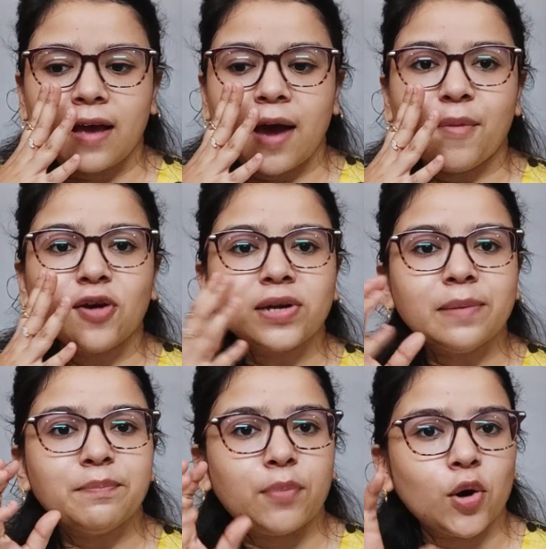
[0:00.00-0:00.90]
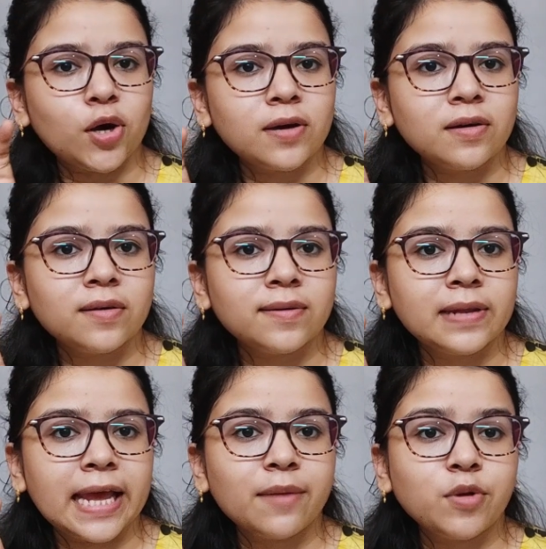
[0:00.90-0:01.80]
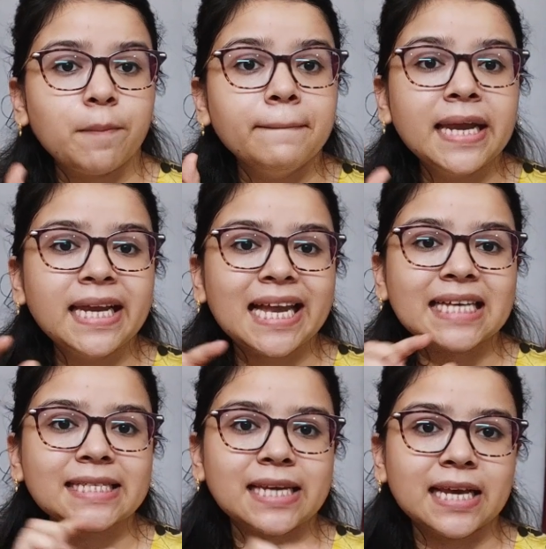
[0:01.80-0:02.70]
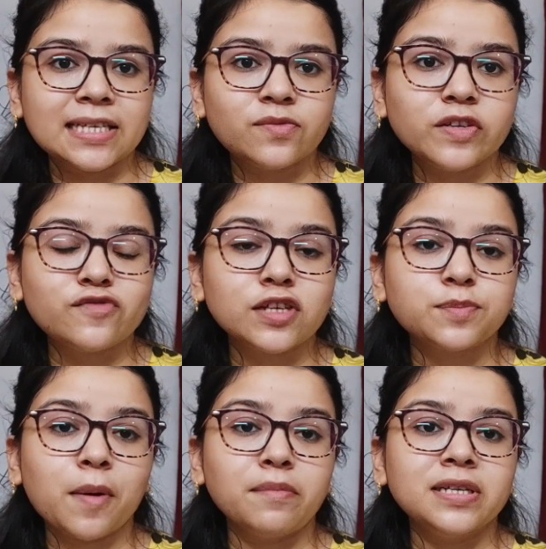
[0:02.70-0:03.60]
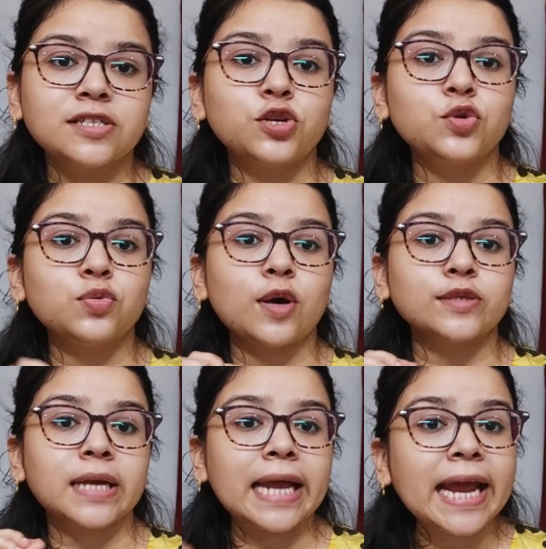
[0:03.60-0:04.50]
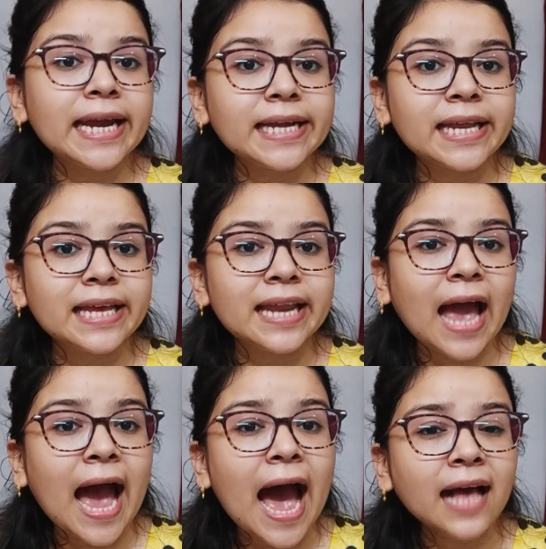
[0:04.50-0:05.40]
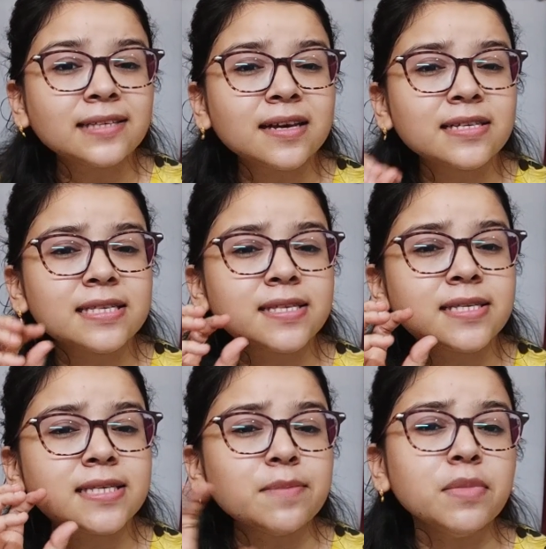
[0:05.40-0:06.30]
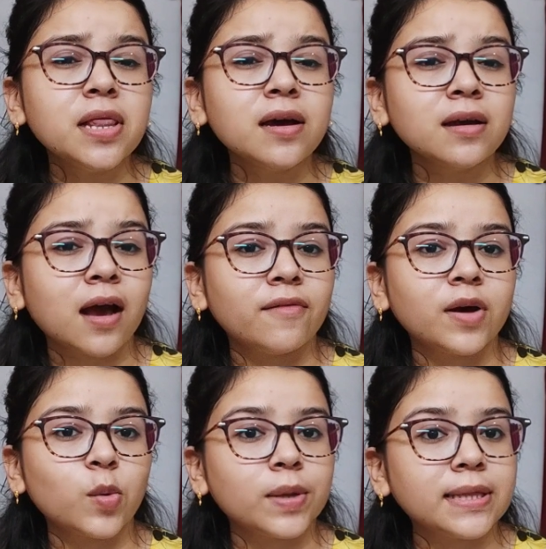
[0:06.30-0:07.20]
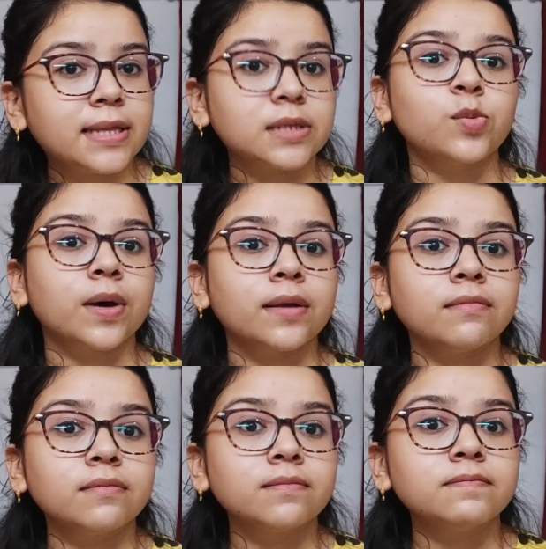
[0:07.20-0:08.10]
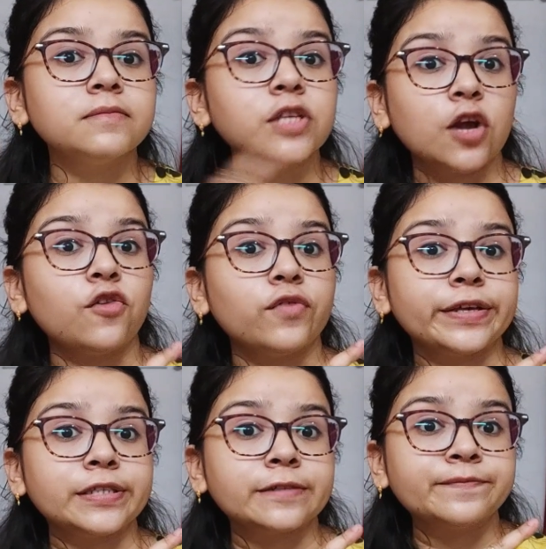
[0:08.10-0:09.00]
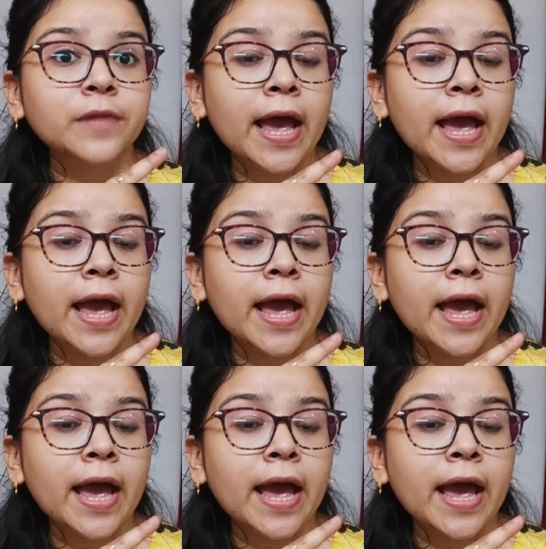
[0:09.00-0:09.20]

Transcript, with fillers: about a book named Meatless Days, which was published in 2018, has a similar cover with this one, Yellow Face.